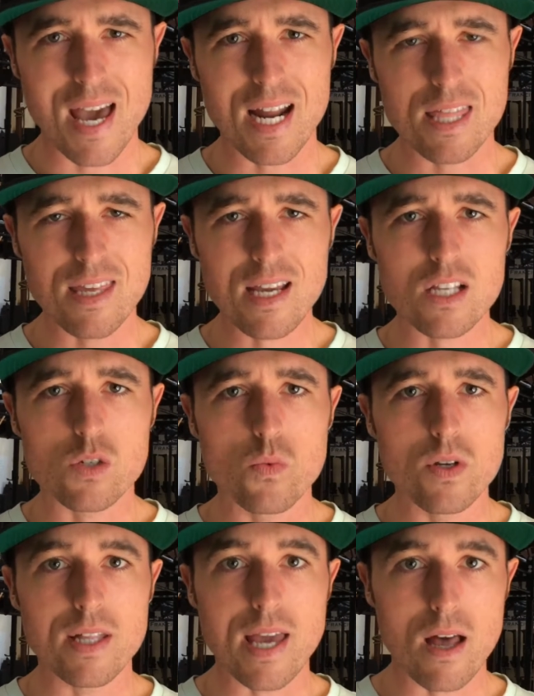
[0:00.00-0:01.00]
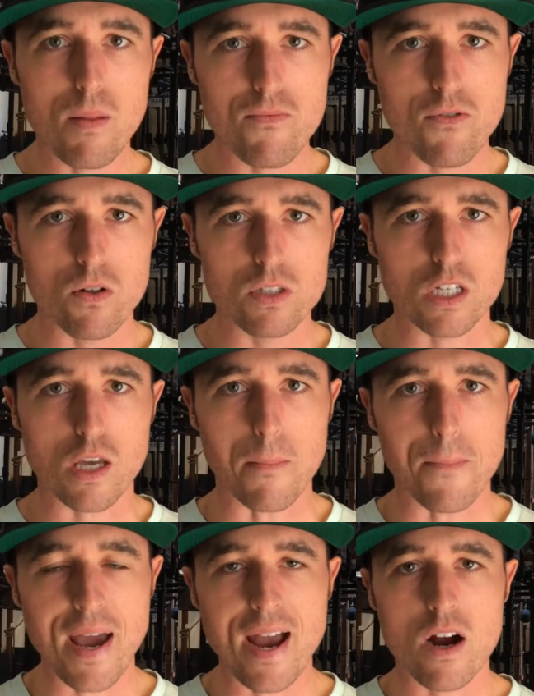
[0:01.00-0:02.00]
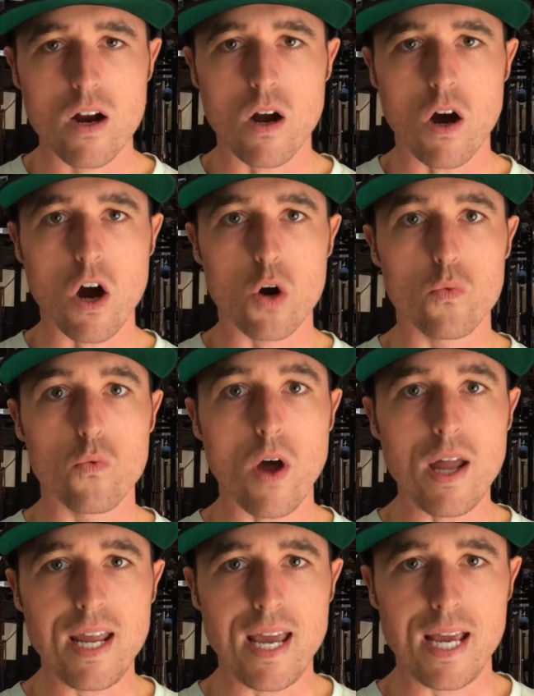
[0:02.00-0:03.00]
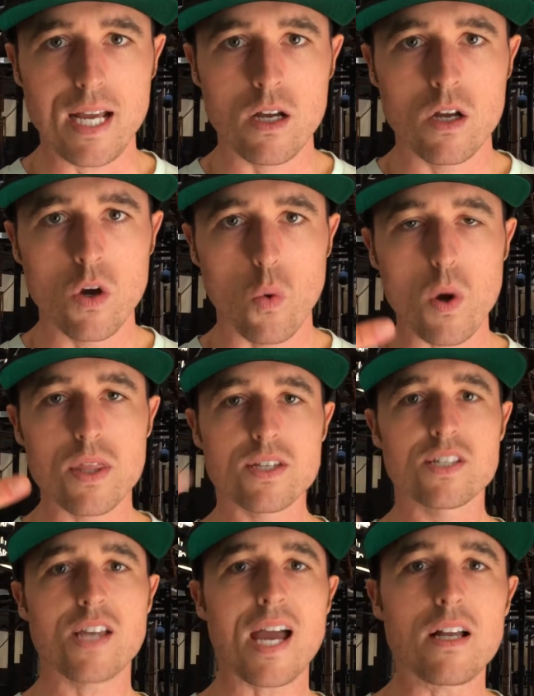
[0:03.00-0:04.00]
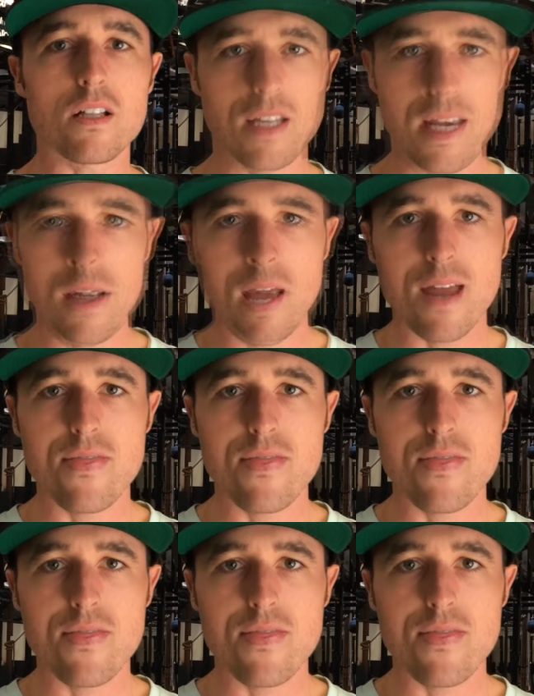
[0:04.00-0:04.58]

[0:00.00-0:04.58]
And I think it's really helpful to compare our running with cycling,